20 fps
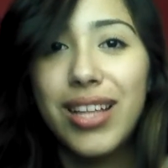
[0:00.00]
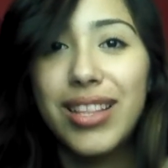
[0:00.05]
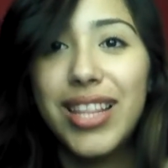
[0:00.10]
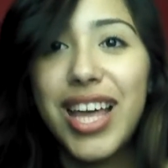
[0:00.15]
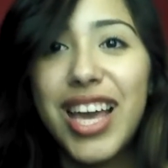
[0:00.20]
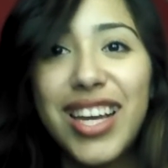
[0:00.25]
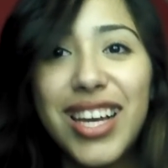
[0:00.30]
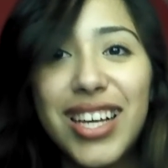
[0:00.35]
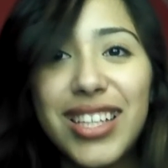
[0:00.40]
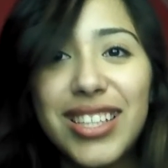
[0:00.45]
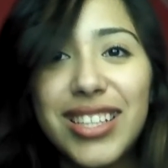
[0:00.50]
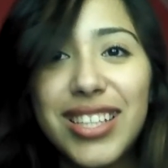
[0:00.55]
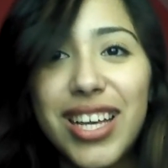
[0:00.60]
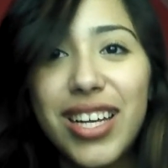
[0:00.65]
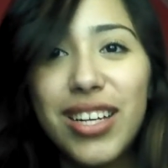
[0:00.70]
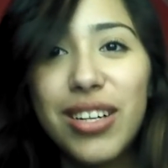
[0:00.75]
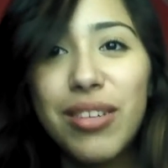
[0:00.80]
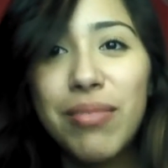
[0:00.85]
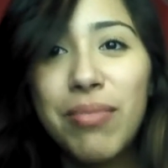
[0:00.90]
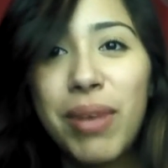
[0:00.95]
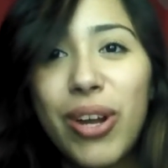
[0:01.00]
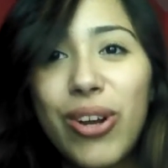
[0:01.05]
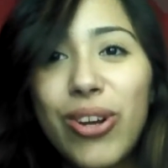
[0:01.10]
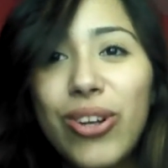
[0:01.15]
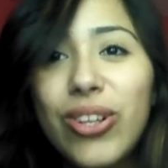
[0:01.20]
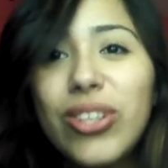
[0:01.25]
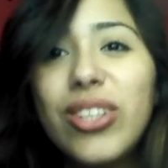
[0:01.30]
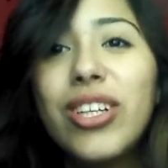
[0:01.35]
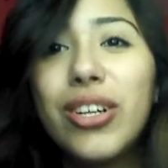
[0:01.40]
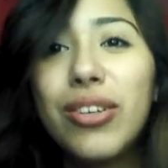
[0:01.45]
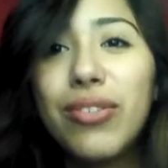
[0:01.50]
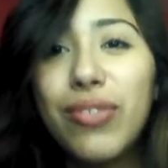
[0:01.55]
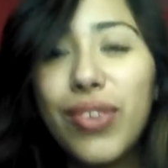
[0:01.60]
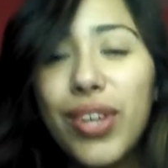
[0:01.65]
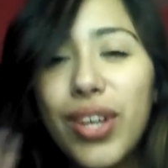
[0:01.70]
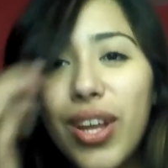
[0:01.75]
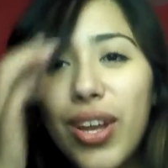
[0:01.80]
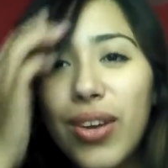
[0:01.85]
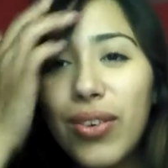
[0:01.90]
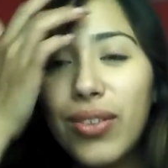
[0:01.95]
Like I said in my earlier
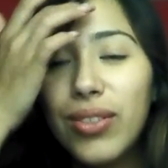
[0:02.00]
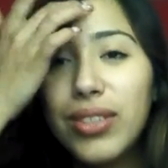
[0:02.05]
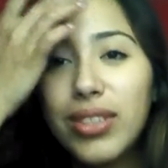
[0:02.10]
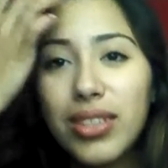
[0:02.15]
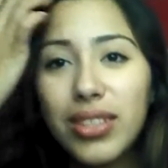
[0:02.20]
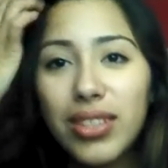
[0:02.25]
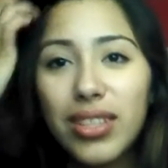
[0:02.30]
videos,